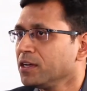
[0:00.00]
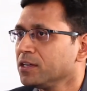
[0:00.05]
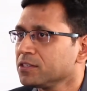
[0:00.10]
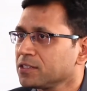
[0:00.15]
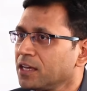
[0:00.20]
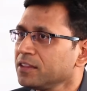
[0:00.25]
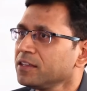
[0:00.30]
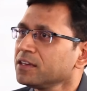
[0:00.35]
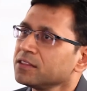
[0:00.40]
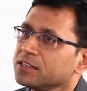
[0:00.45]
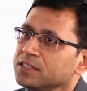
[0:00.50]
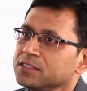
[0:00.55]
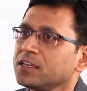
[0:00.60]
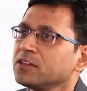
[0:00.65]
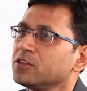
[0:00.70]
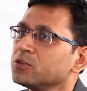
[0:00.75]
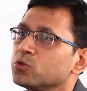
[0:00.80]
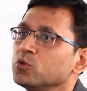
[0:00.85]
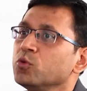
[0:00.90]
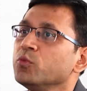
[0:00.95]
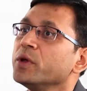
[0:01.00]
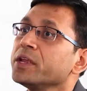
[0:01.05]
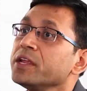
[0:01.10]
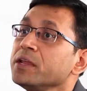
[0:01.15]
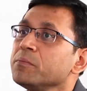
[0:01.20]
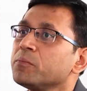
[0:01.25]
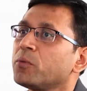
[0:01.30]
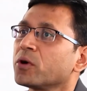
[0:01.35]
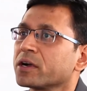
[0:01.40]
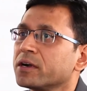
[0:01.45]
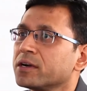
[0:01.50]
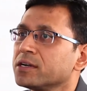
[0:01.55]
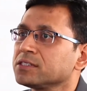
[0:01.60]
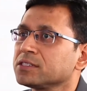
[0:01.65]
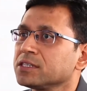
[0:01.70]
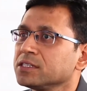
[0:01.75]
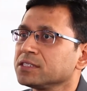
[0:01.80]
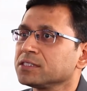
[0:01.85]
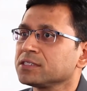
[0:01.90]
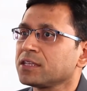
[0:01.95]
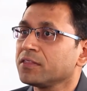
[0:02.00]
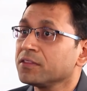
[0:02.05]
So I think these are the two very important decisions,